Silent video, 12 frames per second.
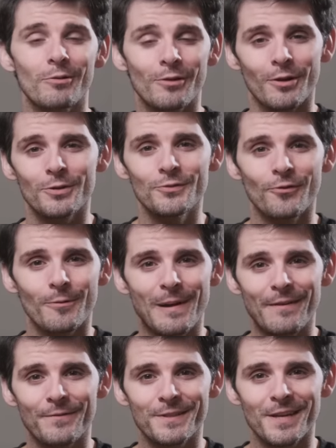large
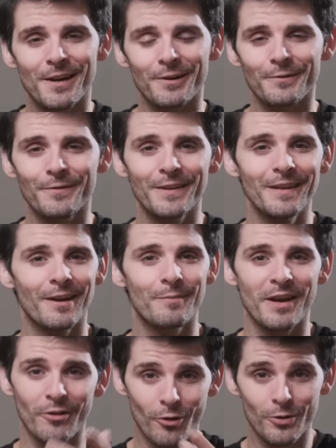format photography on
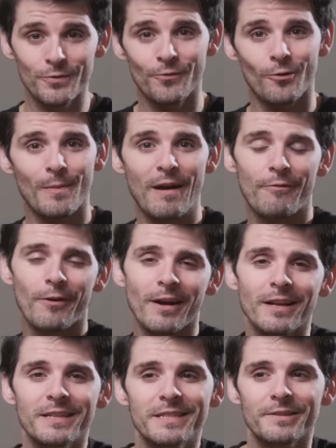my Large Format
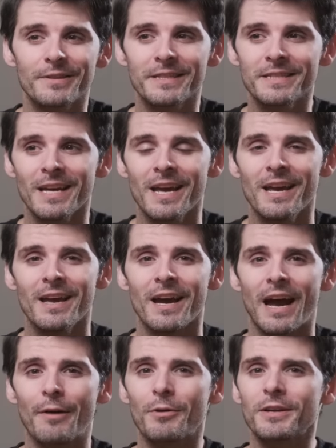Friday series,
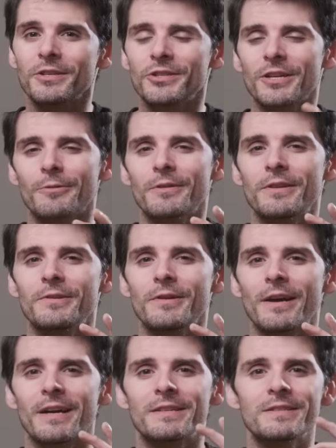I wanted to share with you
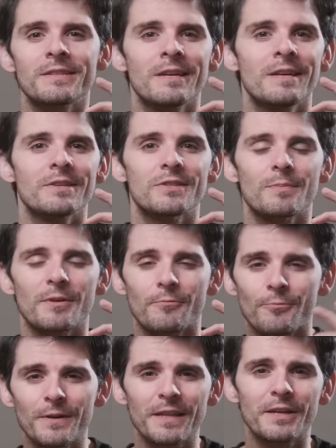guys something
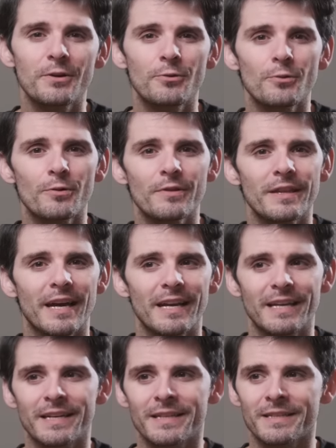really cool that
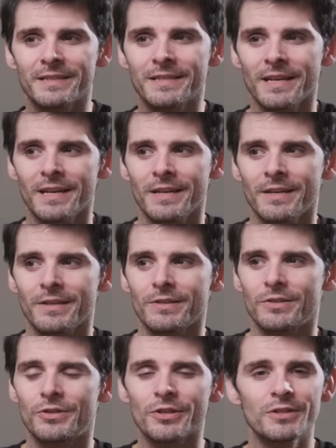is
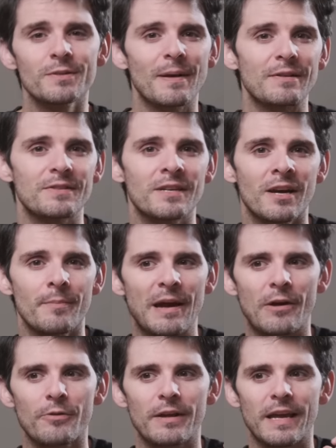just about to come
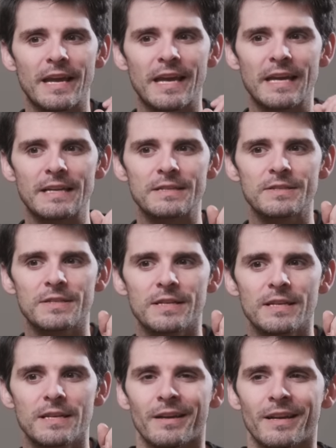out, and
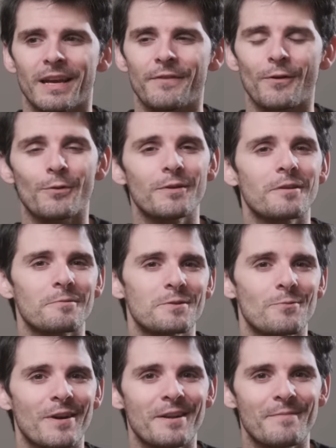if only there was a
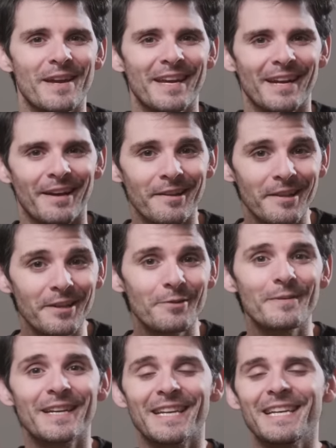way to make it a little
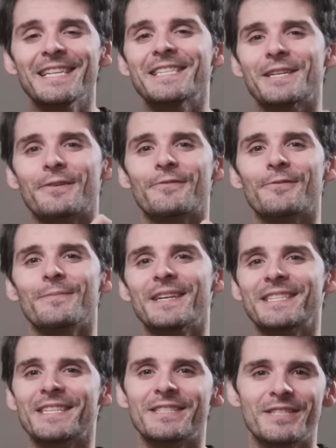bit easier for me
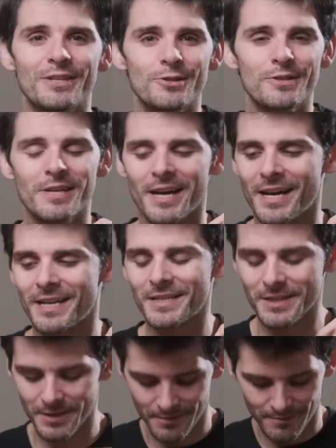to
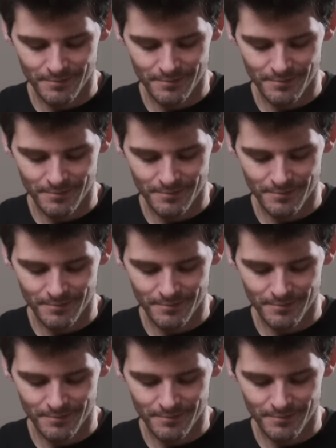digitize